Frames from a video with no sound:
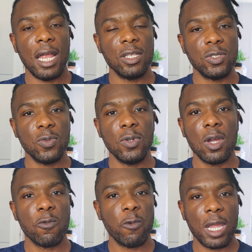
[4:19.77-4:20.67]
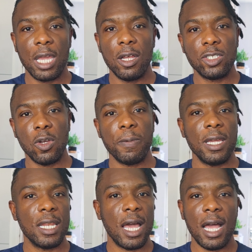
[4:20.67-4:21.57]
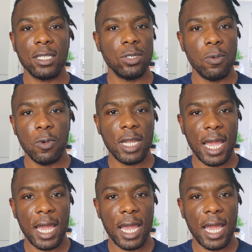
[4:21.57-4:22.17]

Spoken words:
and do your regular shopping as you would